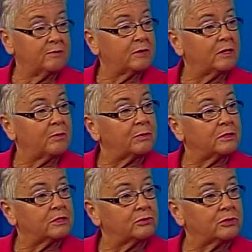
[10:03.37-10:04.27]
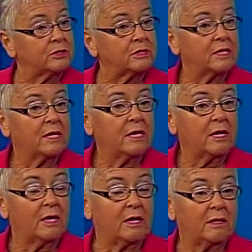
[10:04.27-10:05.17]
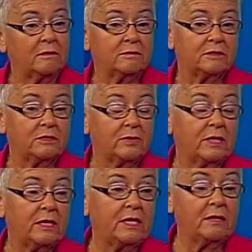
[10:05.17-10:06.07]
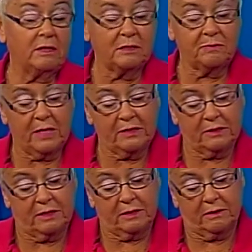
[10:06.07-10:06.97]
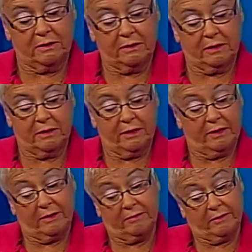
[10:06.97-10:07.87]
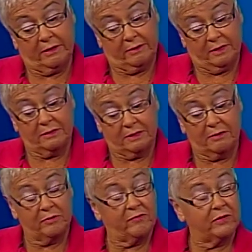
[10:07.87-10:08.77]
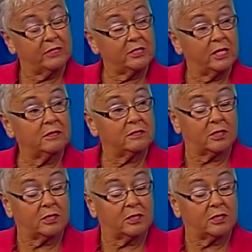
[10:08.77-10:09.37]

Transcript: a couple of tours. So it all depends, and it can be very challenging.